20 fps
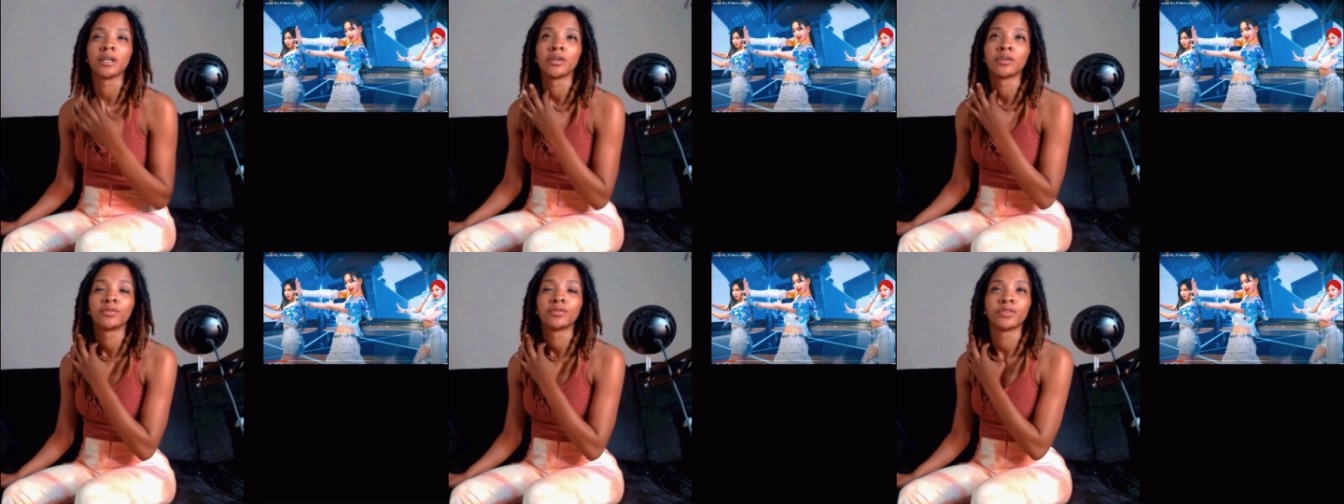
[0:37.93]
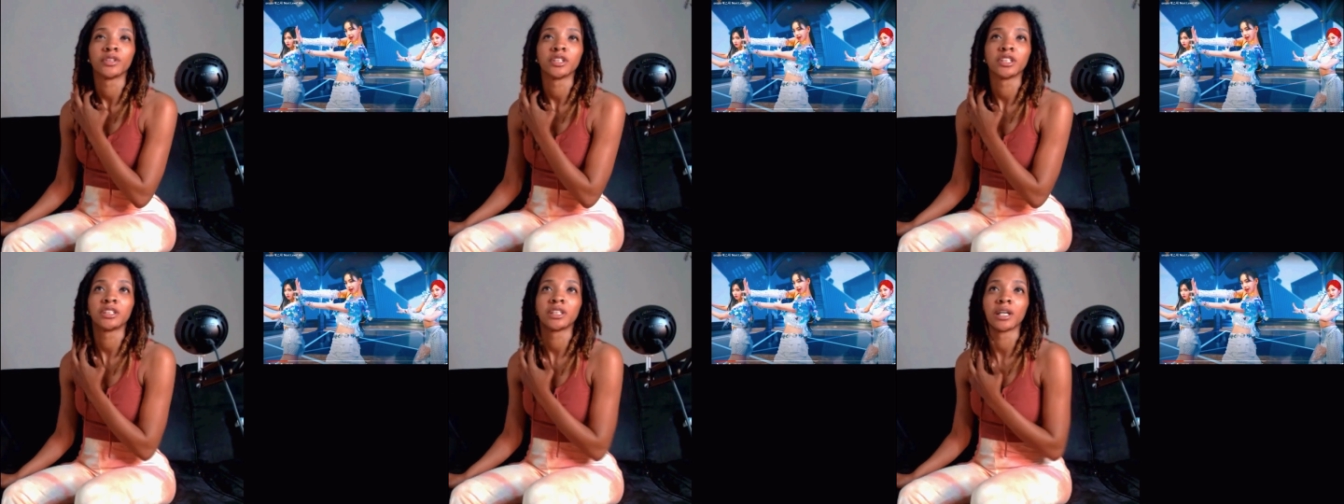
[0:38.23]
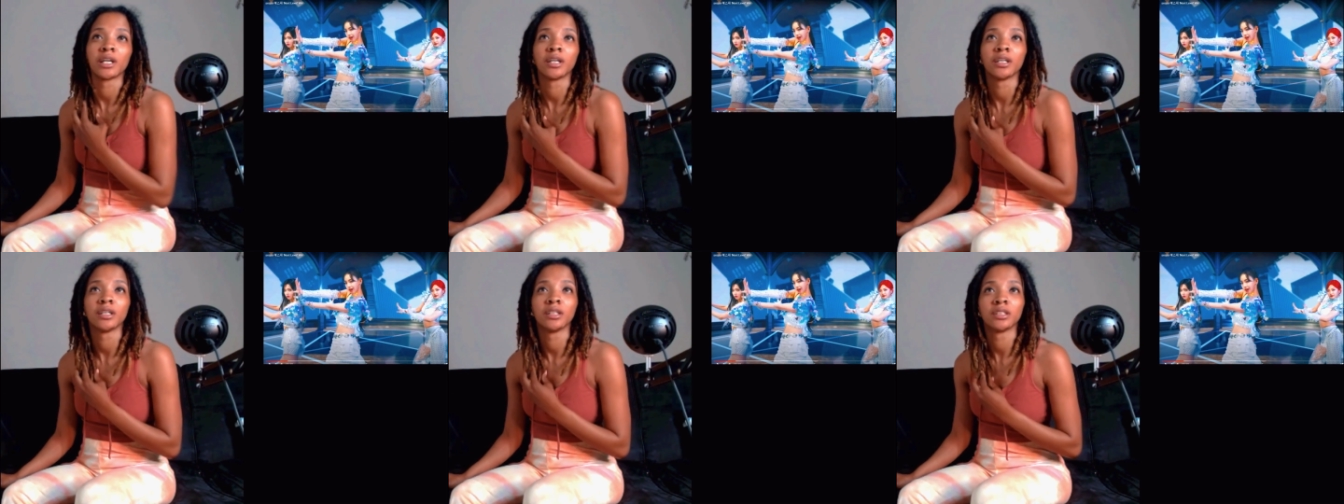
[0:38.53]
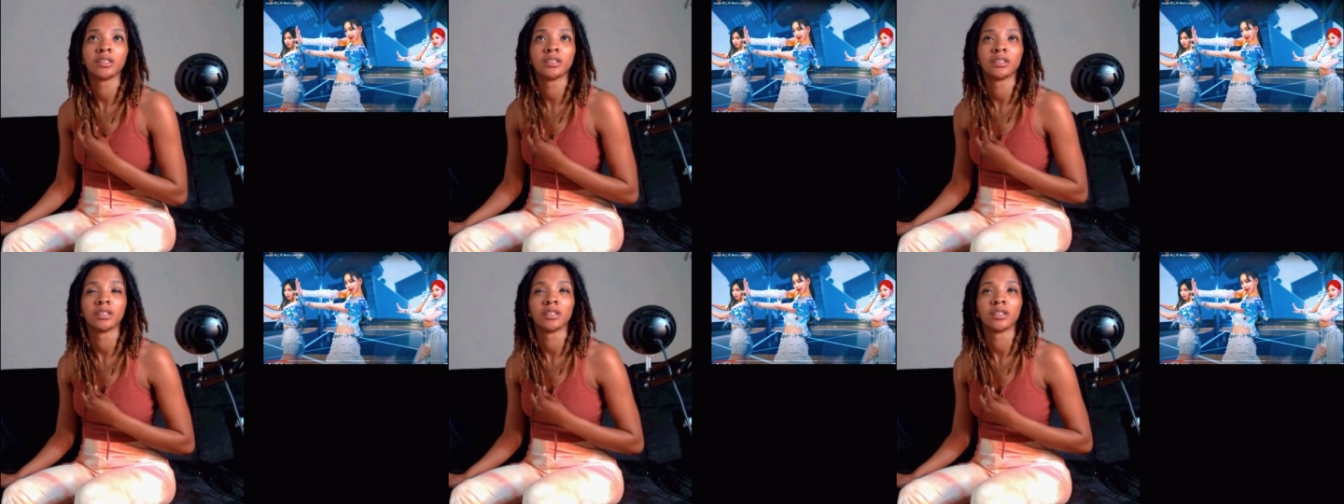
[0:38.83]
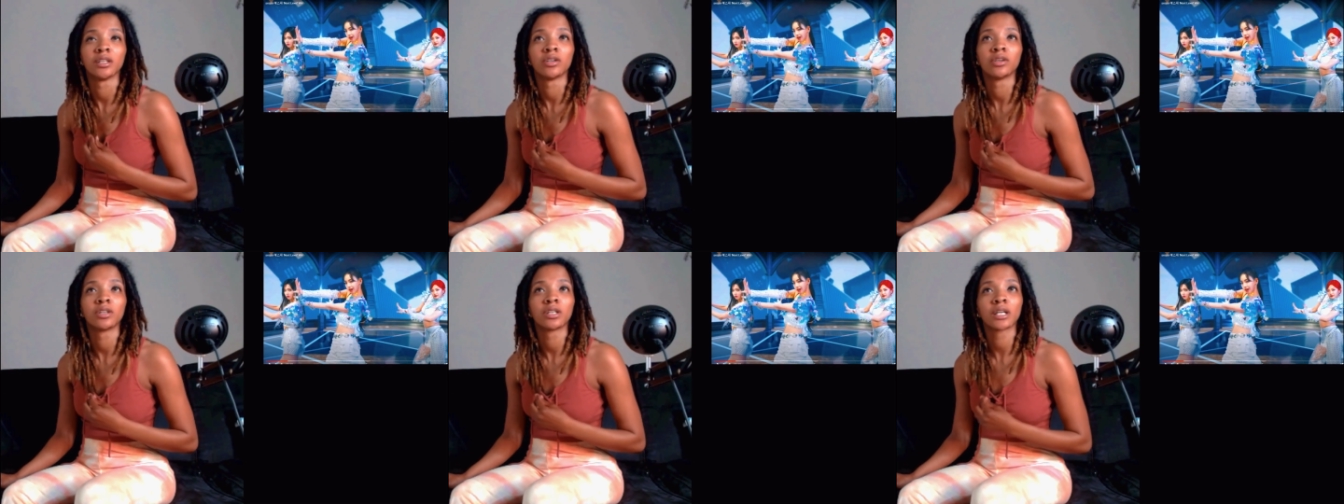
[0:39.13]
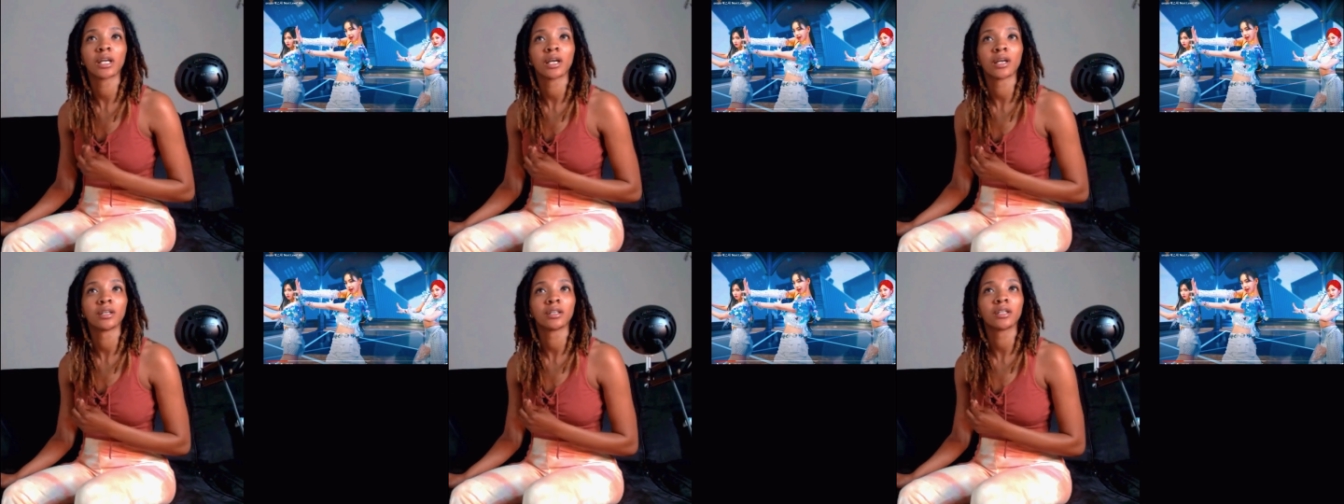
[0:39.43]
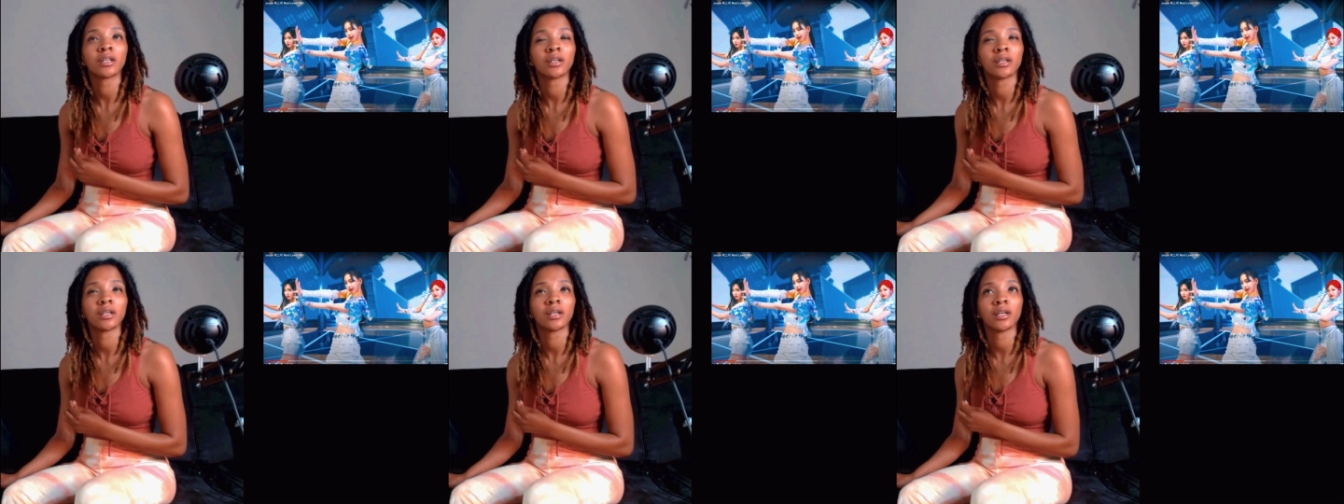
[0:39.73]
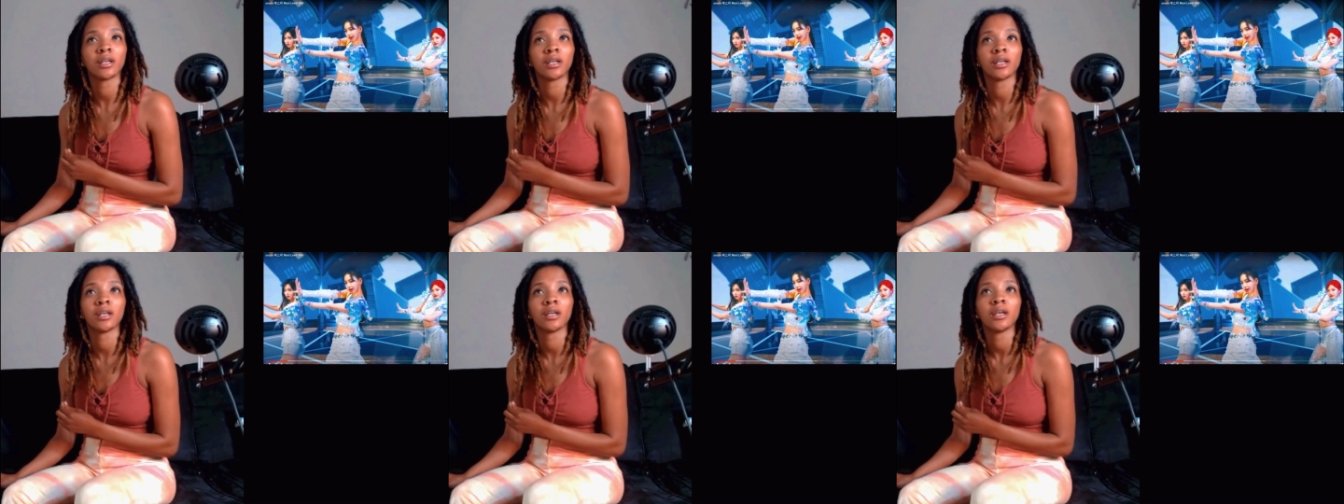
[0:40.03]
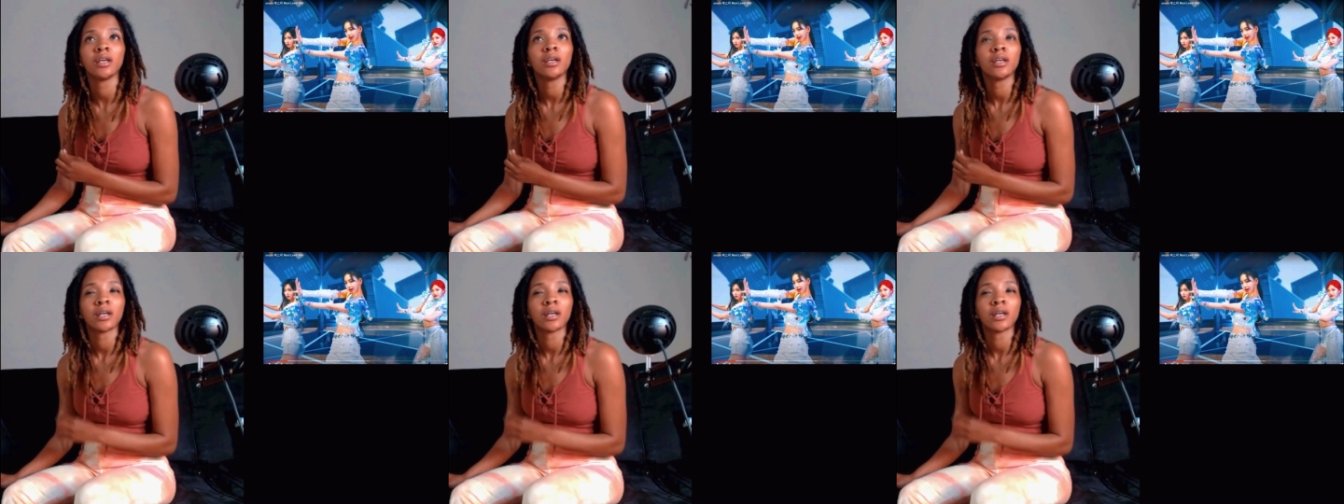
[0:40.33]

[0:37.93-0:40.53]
outfit changes and all kind of color hair.